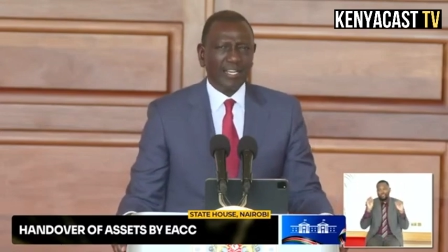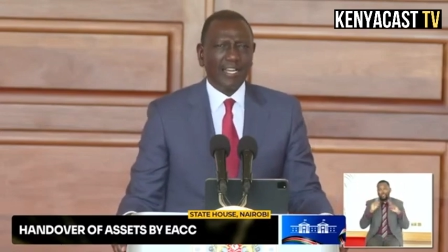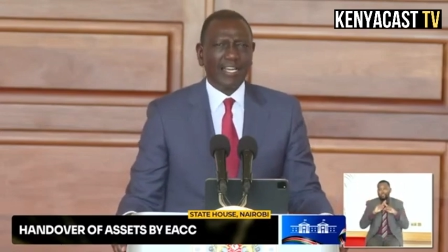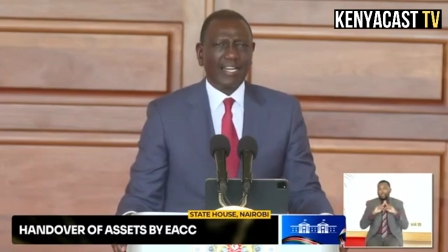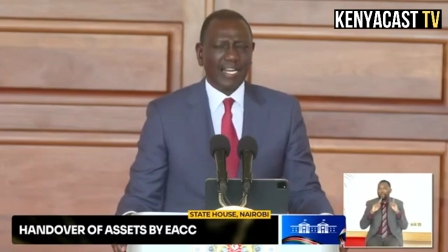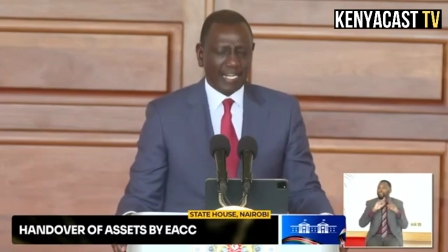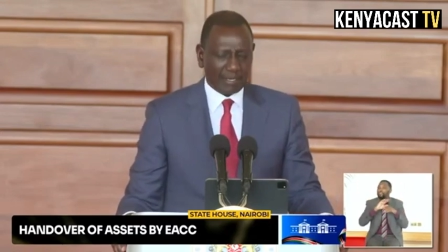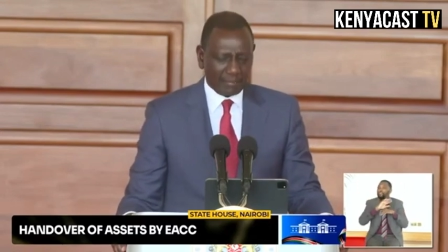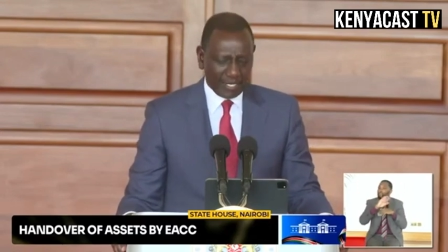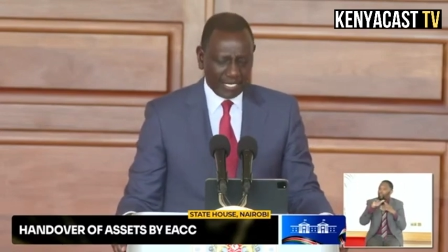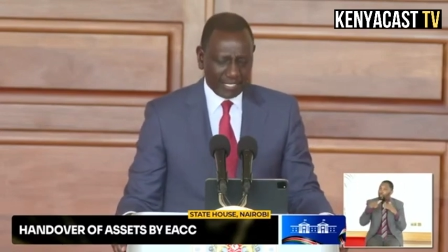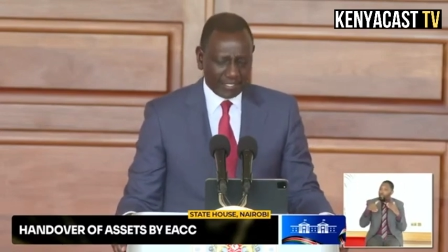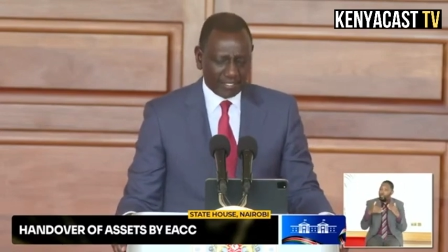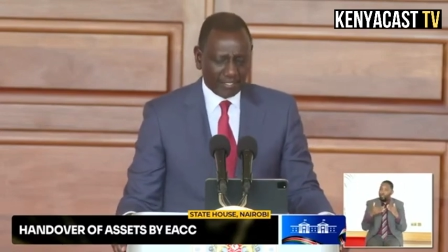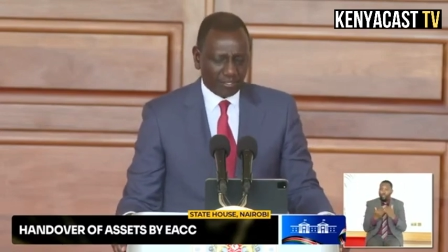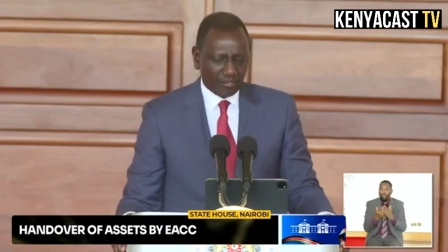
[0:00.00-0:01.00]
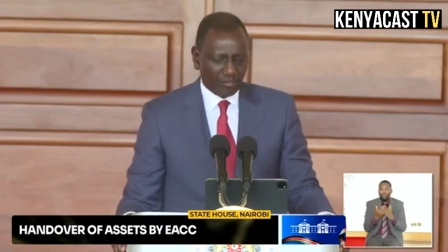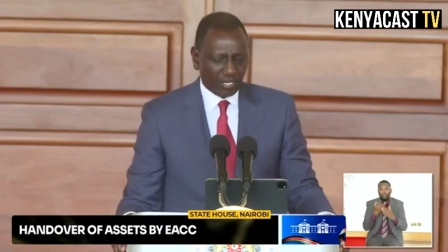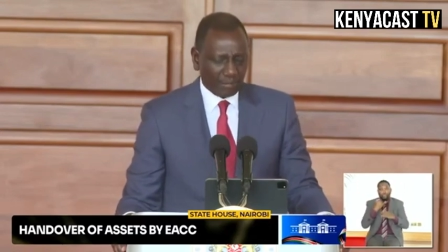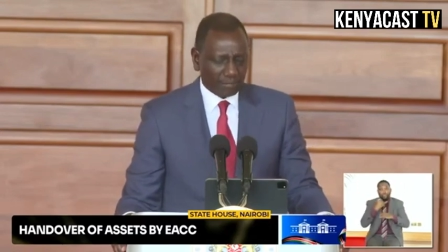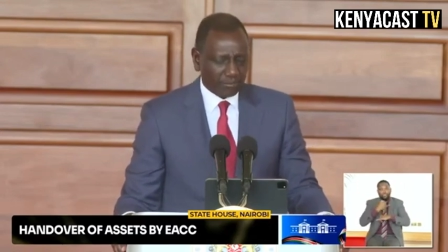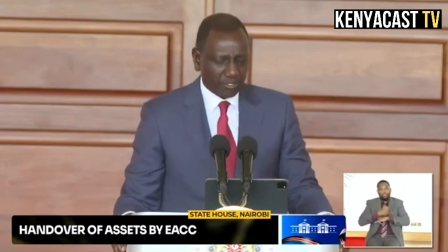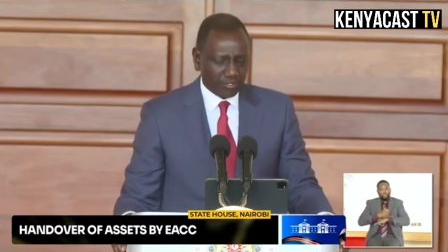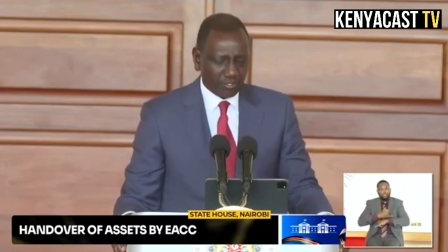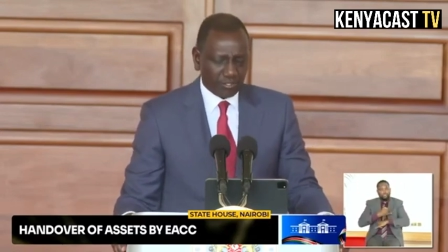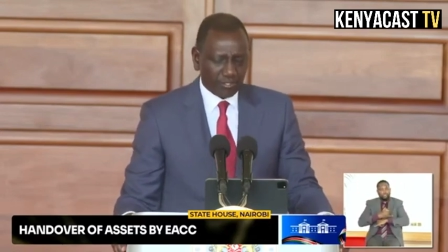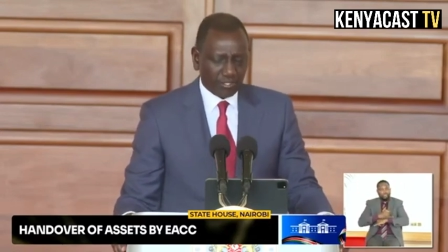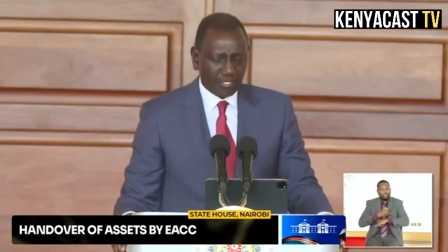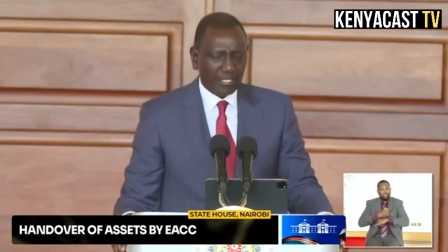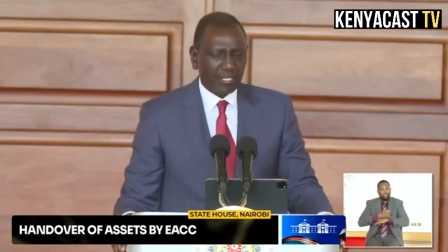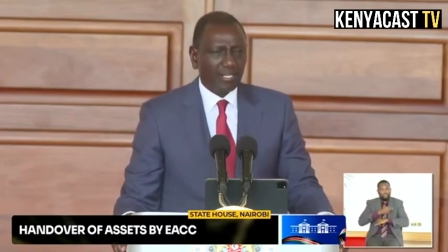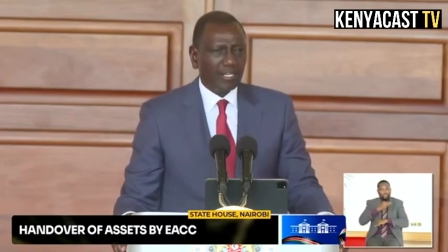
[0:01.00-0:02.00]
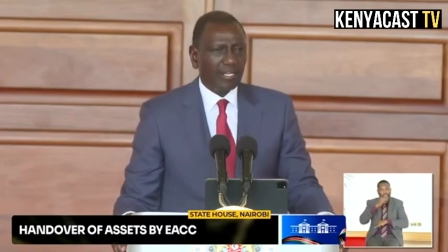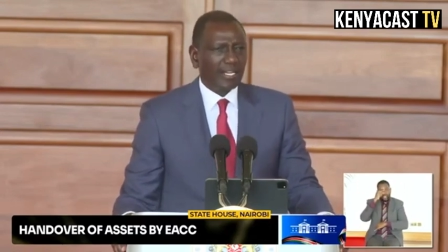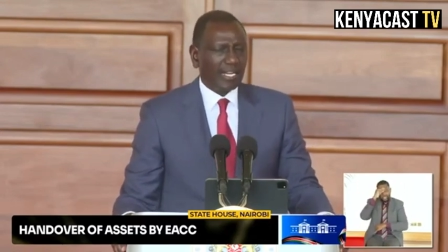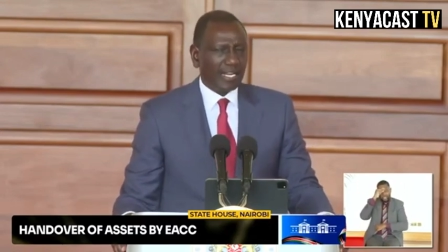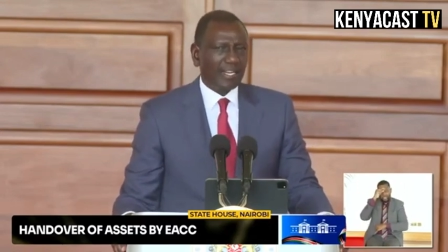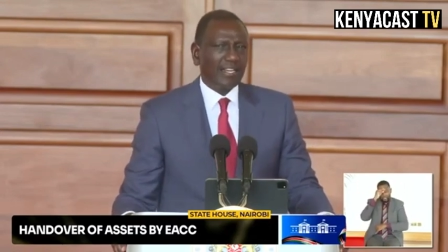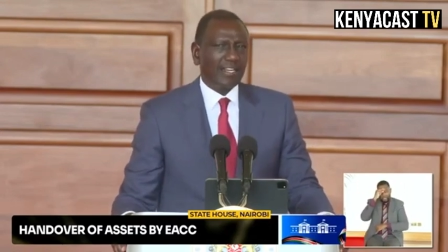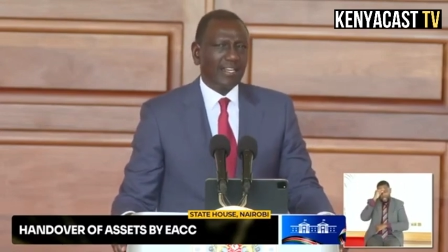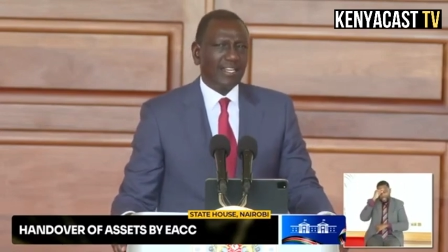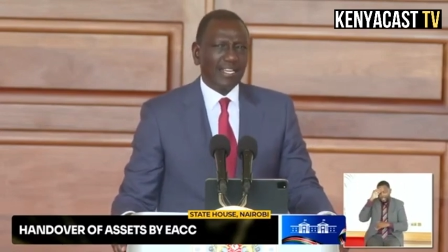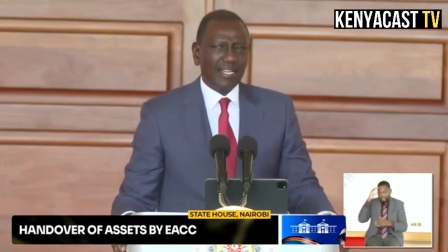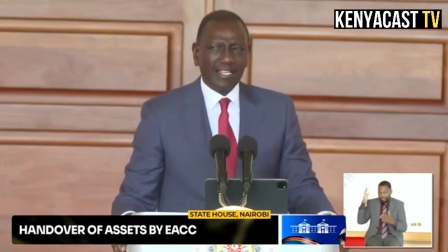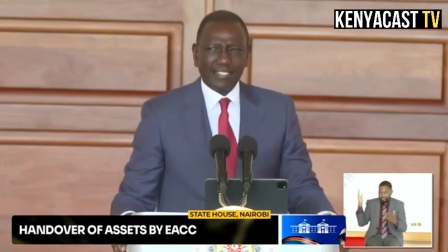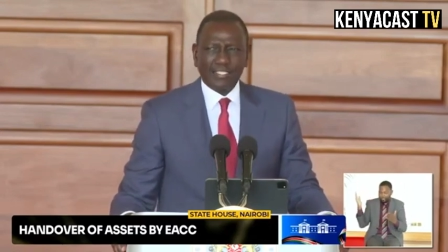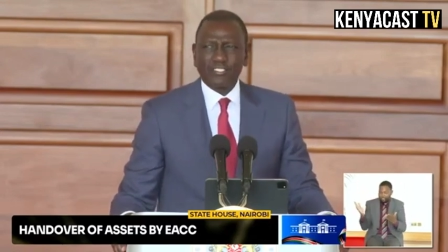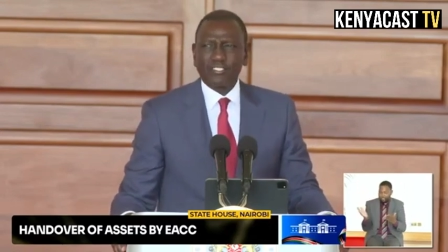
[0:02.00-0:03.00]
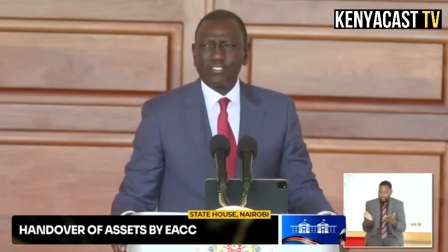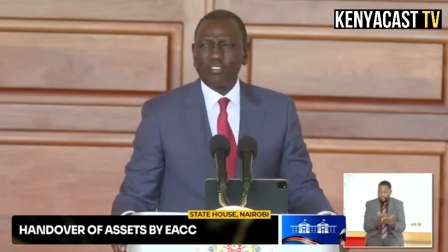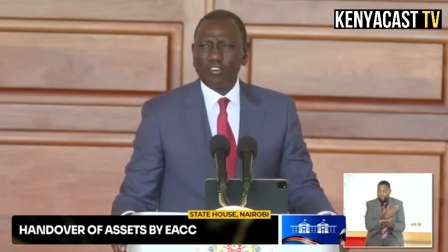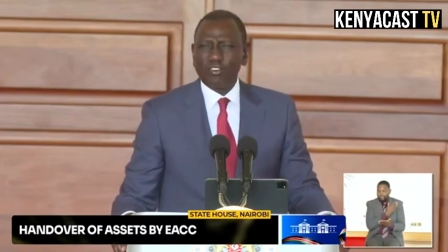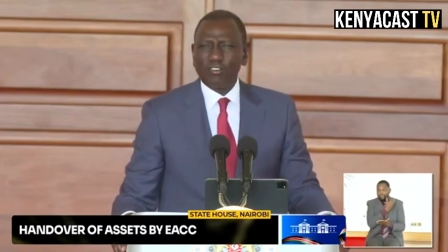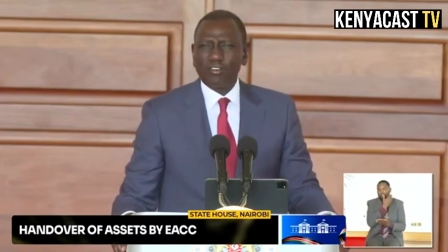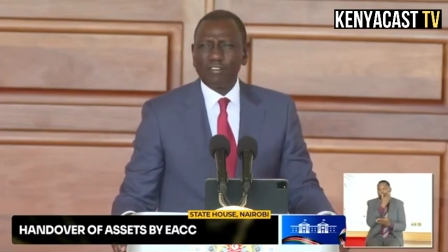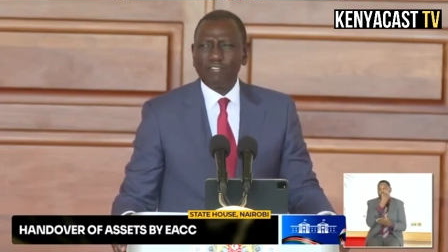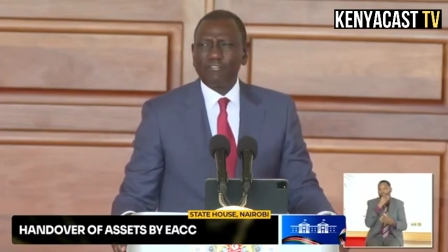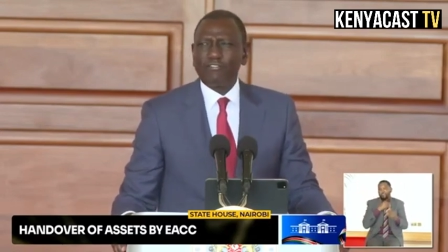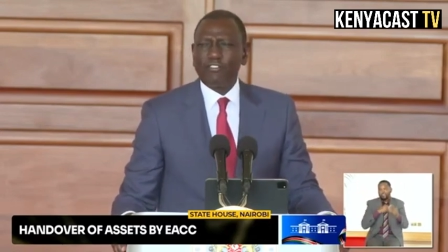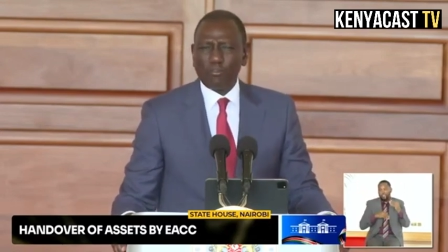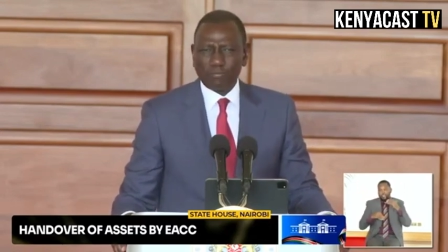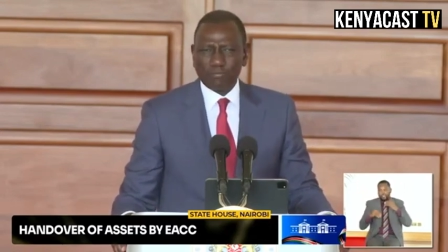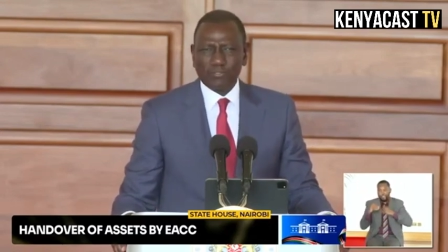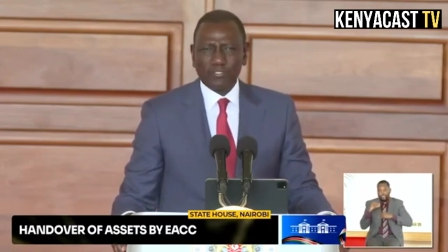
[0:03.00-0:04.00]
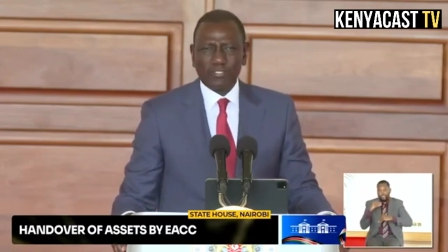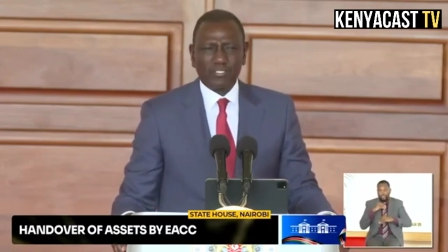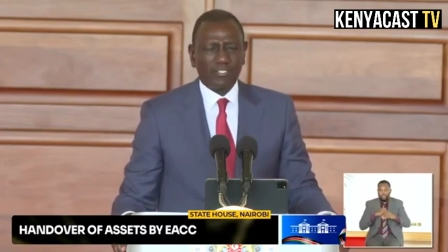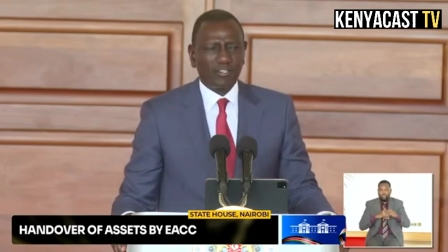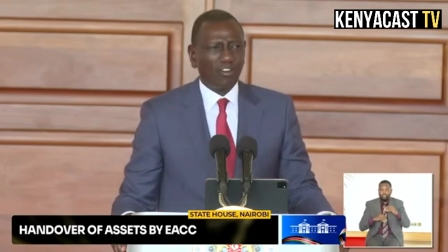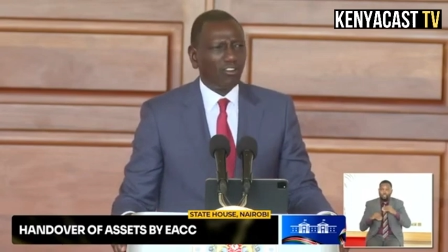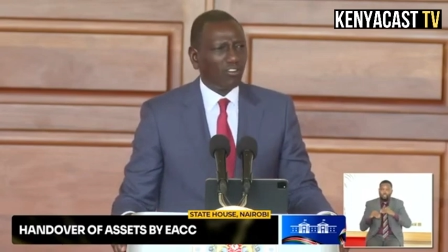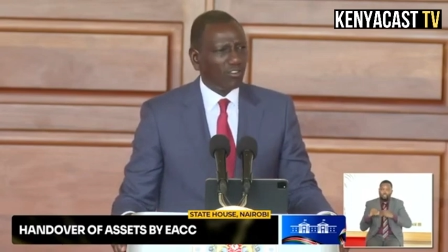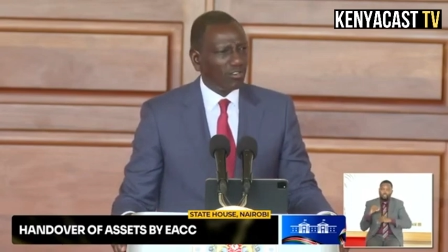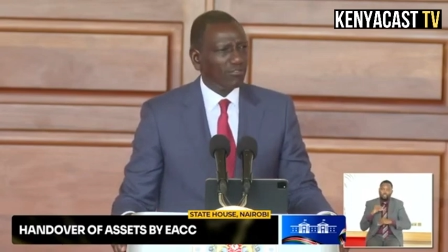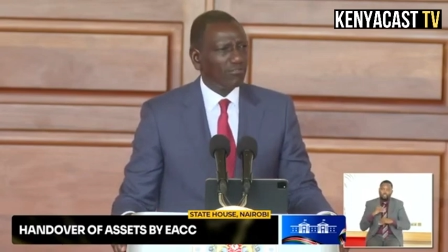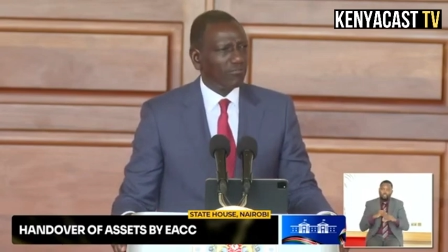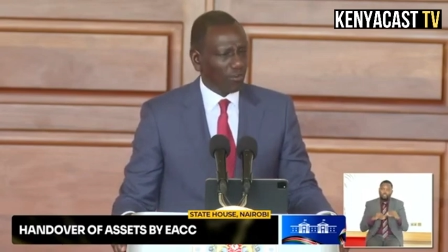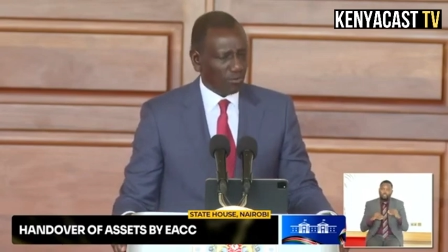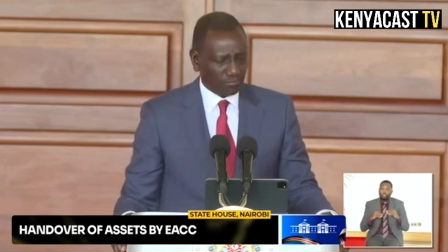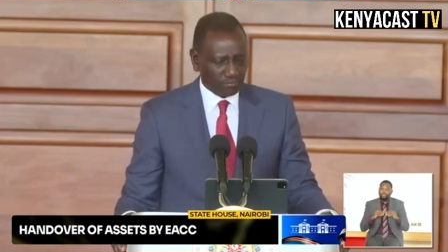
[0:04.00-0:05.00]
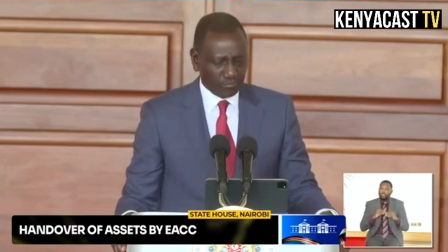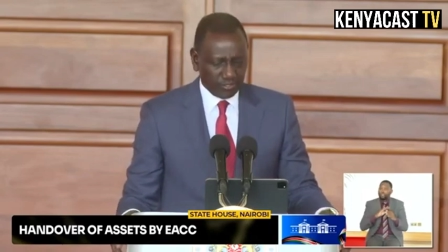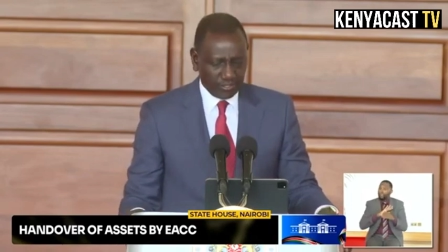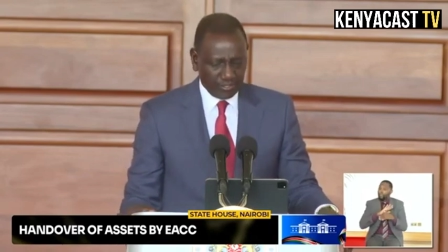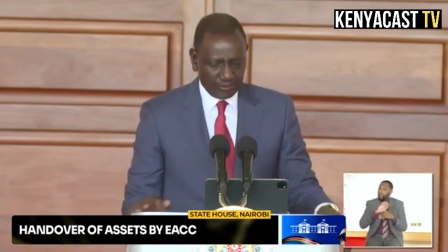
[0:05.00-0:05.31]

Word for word: and eliminate corruption in its forms, all forms.